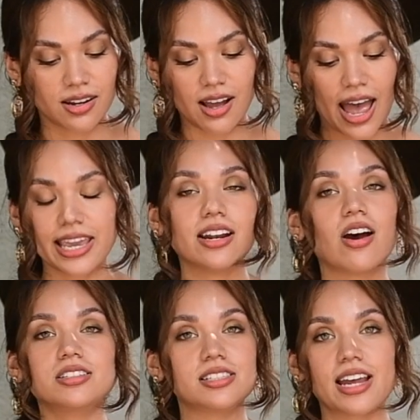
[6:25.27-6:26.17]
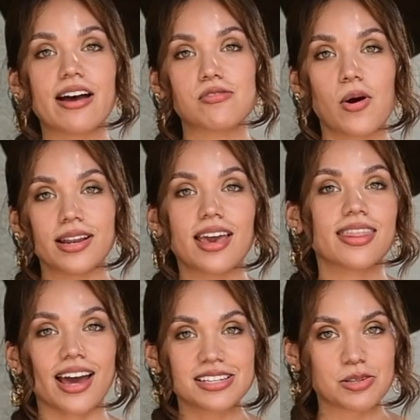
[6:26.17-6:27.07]
I cannot just have one.
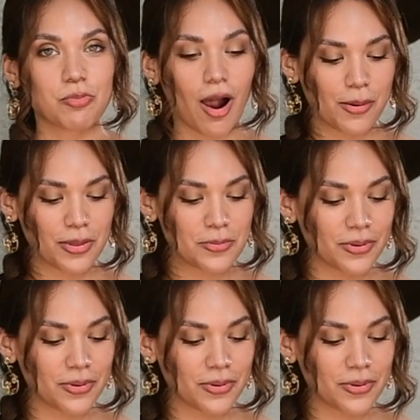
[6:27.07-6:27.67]
That is a problem.